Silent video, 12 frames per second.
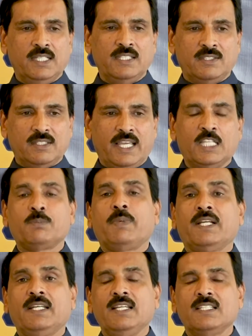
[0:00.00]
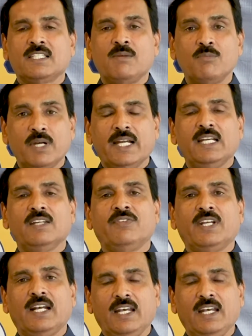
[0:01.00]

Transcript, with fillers: is expecting some kind of a